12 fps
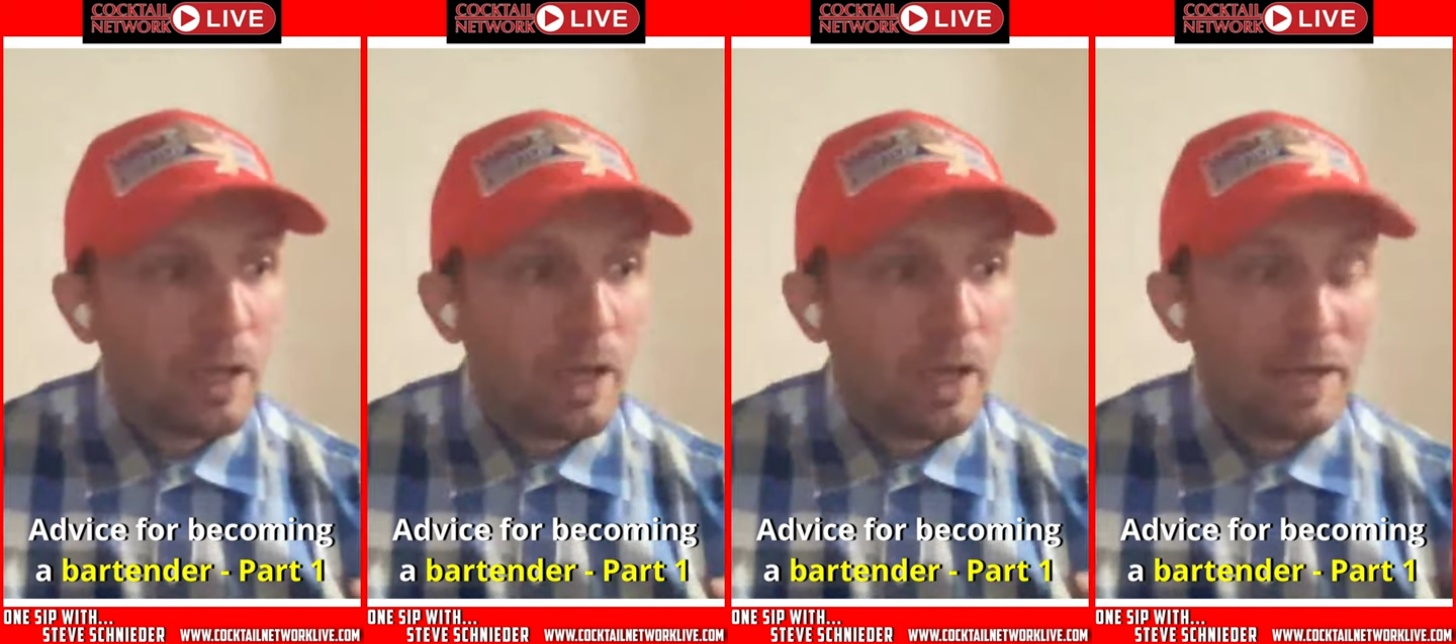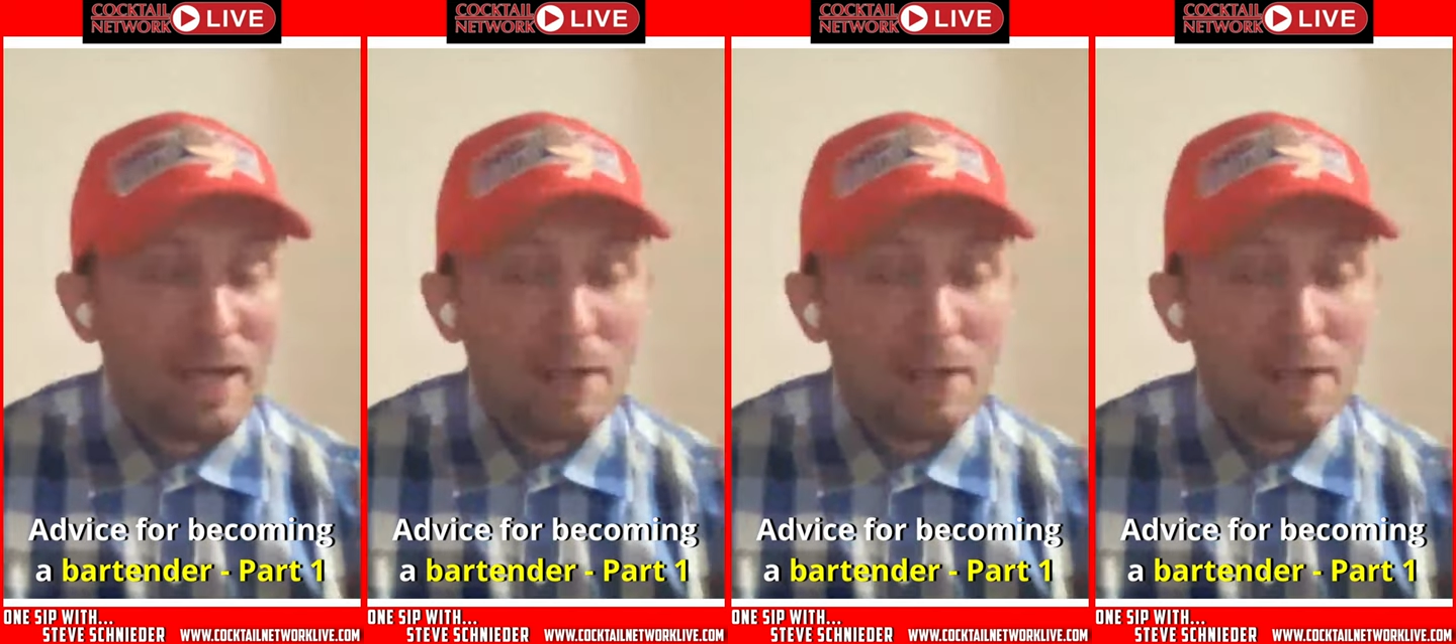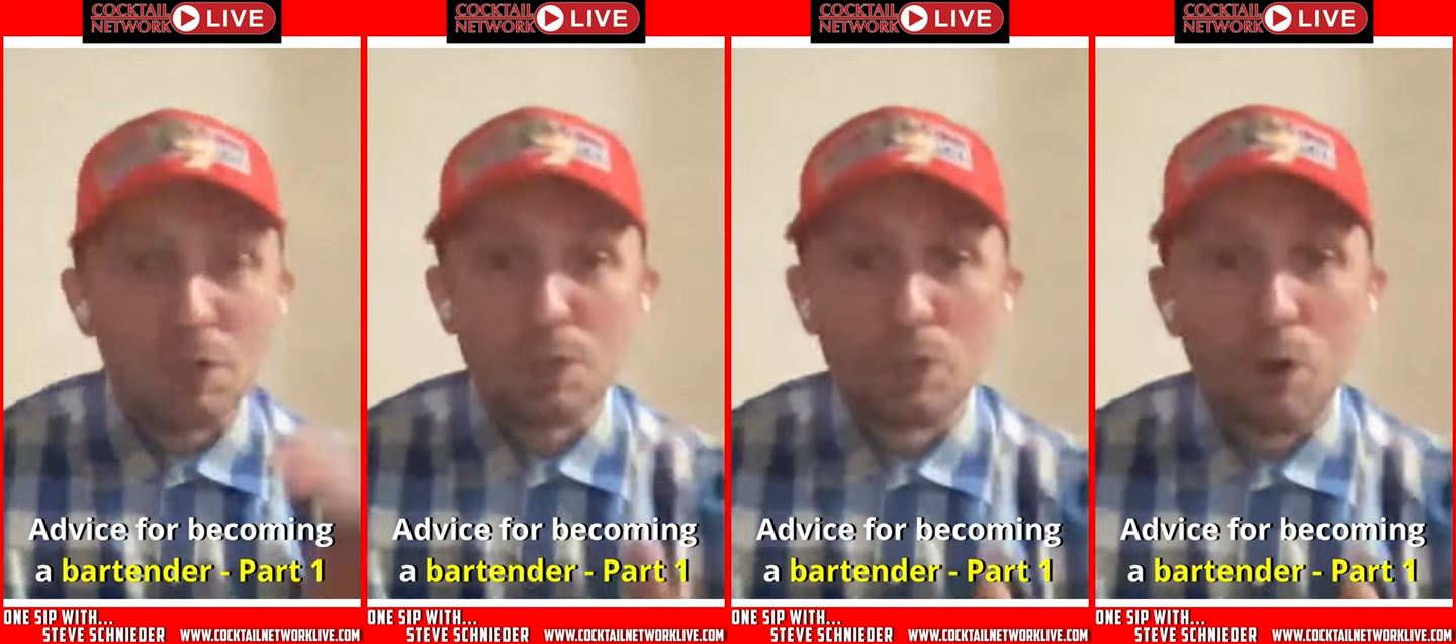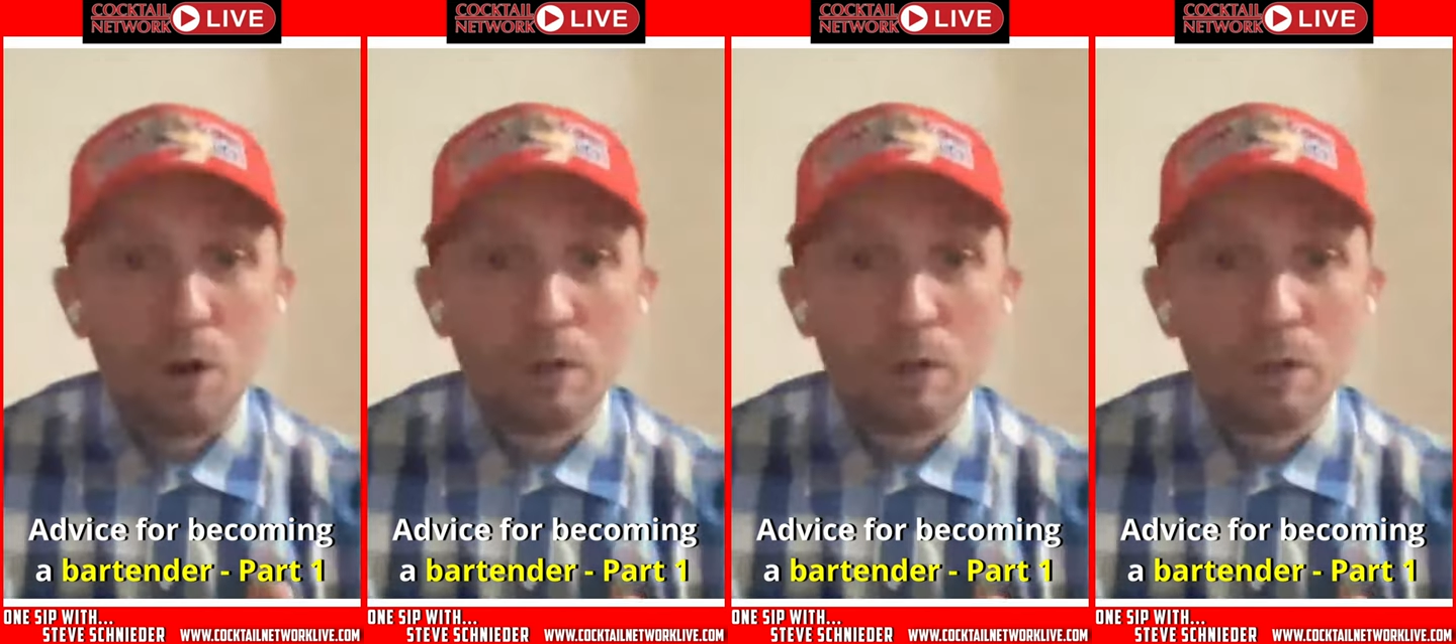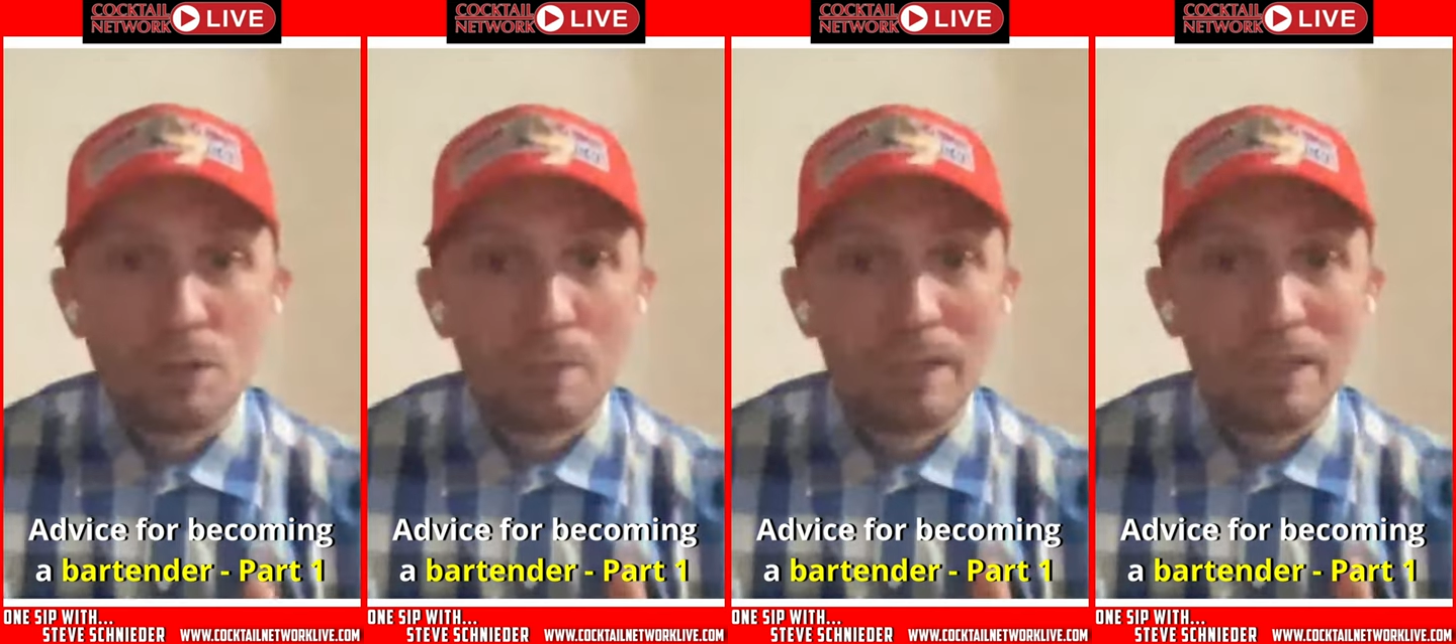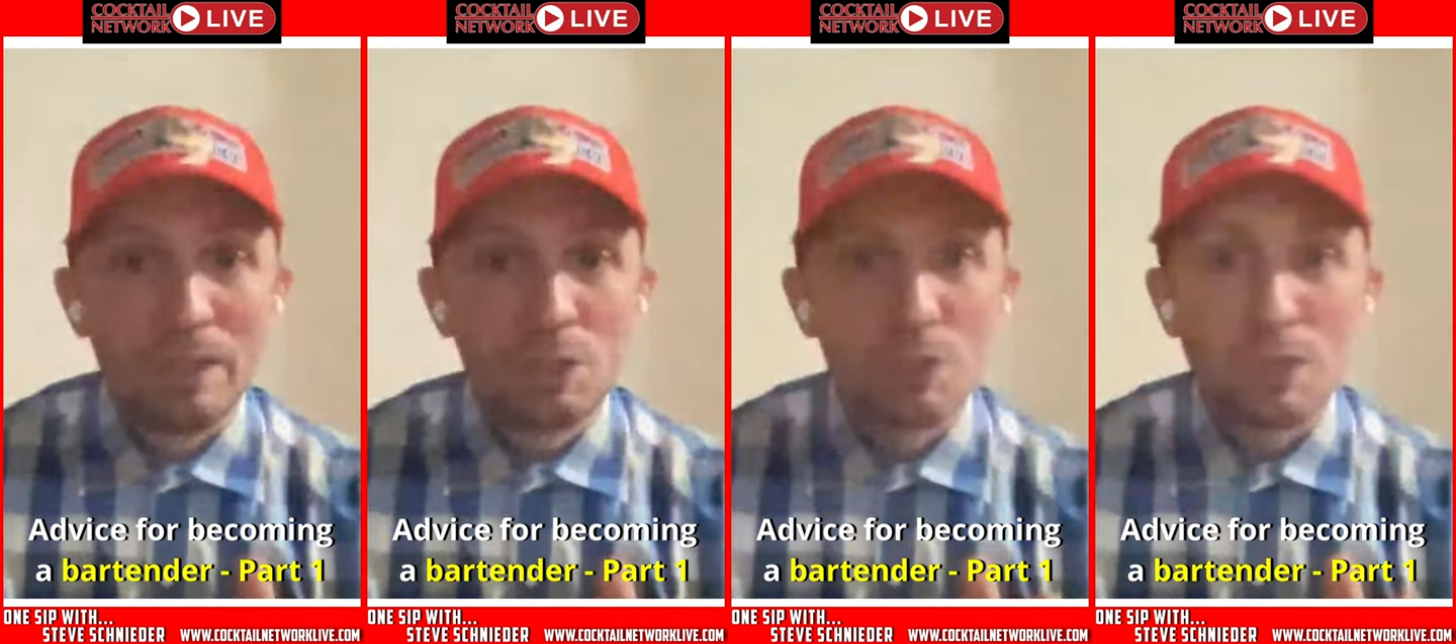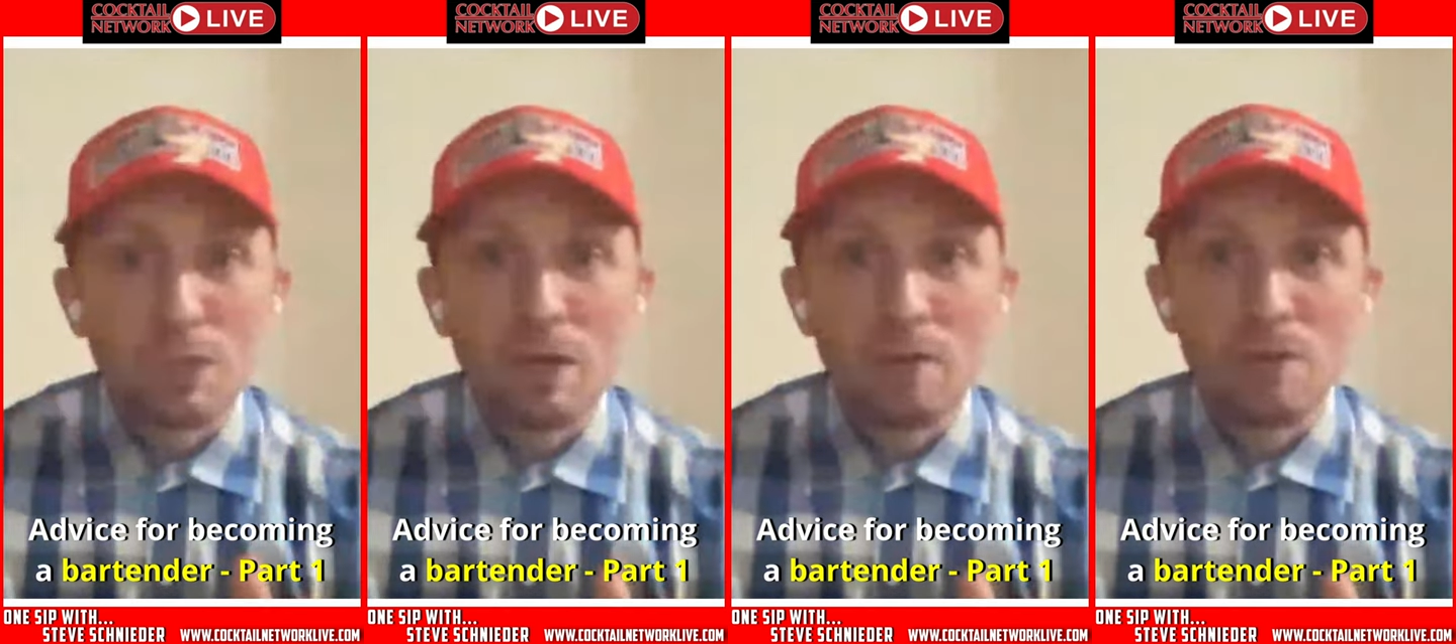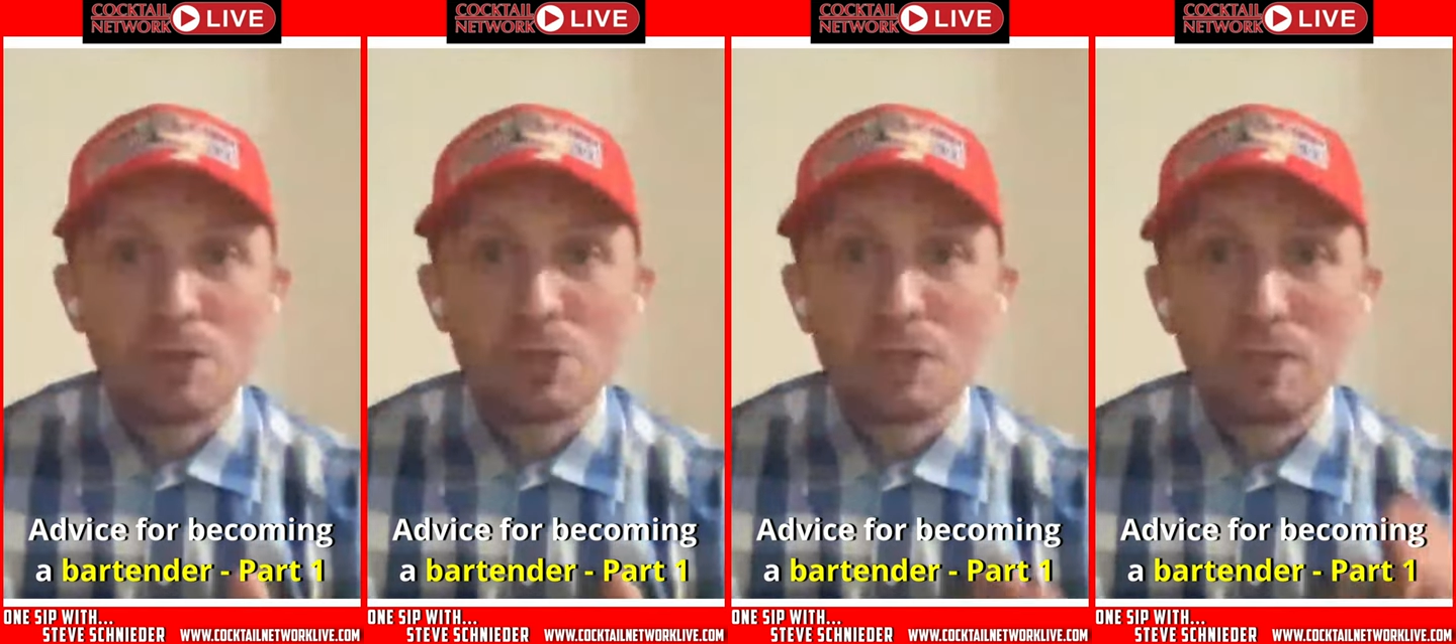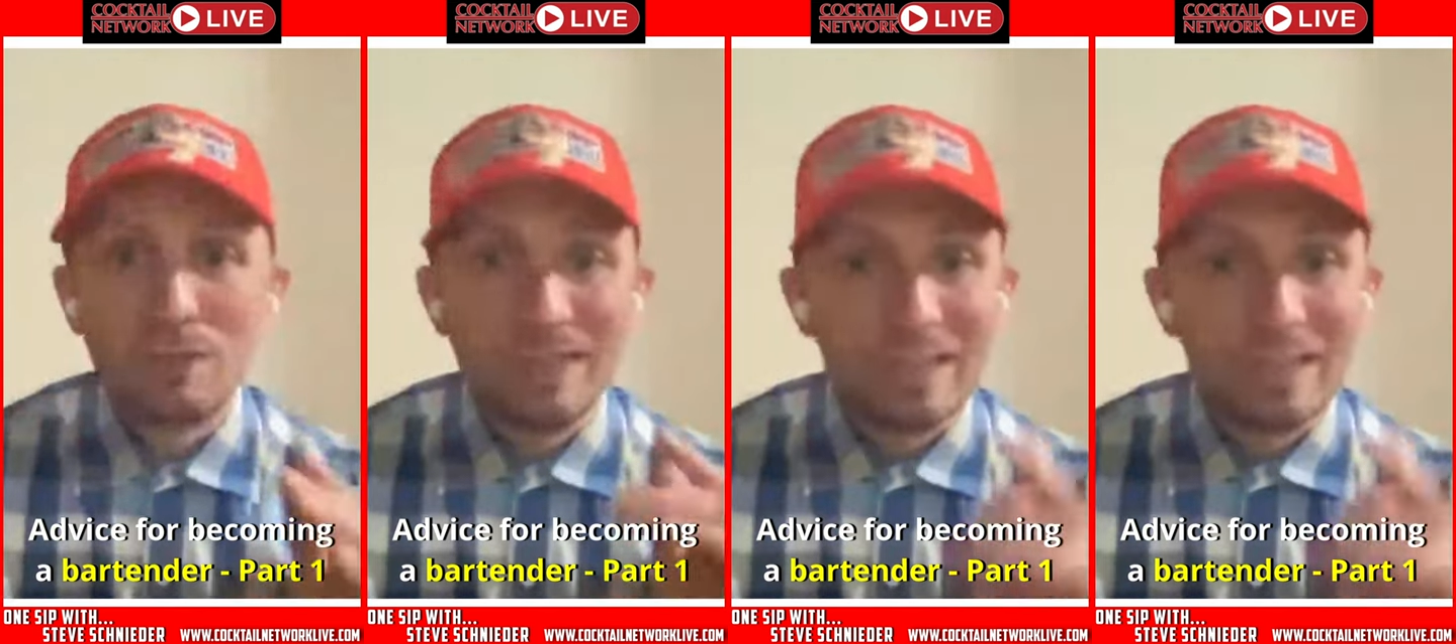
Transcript: and answer the call. If somebody needs you to cover a shift,